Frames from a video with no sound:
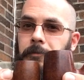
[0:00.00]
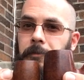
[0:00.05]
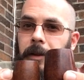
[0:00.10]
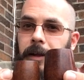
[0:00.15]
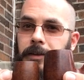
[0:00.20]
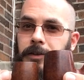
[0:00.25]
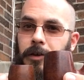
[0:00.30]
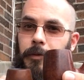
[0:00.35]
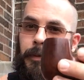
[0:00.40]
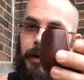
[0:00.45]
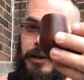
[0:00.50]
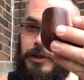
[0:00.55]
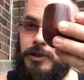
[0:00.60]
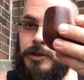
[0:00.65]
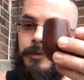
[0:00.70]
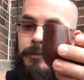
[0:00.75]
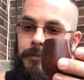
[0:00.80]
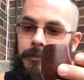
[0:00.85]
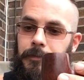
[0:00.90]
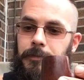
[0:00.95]
Not so much.
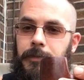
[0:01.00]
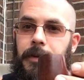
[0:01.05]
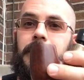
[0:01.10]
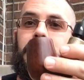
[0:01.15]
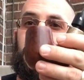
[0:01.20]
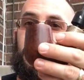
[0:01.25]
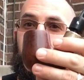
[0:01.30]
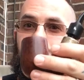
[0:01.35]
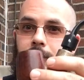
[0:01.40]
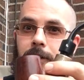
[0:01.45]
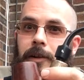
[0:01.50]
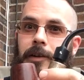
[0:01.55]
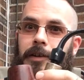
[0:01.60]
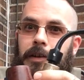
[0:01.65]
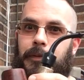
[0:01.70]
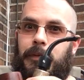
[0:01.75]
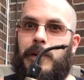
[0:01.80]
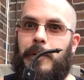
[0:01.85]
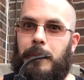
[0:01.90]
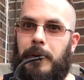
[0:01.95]
This is a
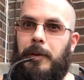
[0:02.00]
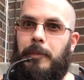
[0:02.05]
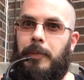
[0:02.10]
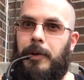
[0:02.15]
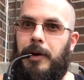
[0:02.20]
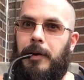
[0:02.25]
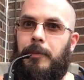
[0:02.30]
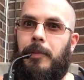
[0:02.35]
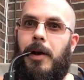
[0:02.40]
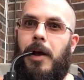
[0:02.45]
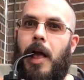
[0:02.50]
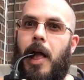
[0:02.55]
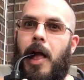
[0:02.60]
relatively big pipe.